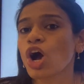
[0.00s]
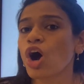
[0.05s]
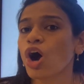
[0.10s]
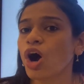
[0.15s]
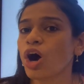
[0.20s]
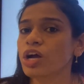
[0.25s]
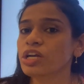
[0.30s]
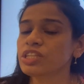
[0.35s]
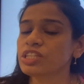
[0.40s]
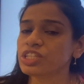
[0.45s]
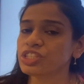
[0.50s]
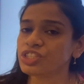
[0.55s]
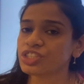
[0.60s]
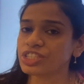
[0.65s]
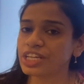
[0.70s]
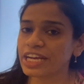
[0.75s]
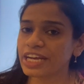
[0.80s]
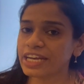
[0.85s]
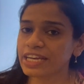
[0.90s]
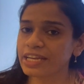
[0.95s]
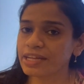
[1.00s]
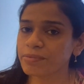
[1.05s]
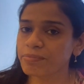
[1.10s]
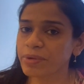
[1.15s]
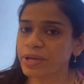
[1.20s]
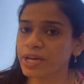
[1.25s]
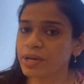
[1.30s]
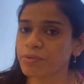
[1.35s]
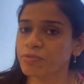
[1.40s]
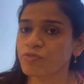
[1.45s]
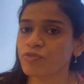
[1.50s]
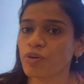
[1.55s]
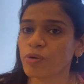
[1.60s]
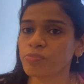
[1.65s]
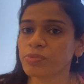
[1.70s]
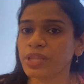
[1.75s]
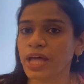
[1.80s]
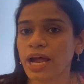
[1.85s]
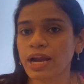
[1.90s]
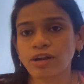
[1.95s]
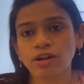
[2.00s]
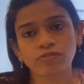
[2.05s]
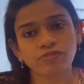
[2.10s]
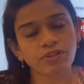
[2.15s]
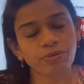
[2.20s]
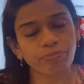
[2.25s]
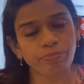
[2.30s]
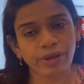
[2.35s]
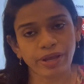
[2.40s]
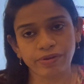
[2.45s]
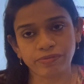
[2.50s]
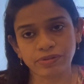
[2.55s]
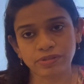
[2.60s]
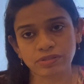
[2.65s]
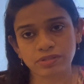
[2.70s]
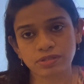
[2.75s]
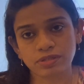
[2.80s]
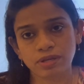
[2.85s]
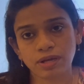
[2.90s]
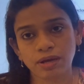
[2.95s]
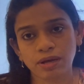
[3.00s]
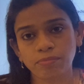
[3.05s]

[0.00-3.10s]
or the genetic makeup from that of the parents,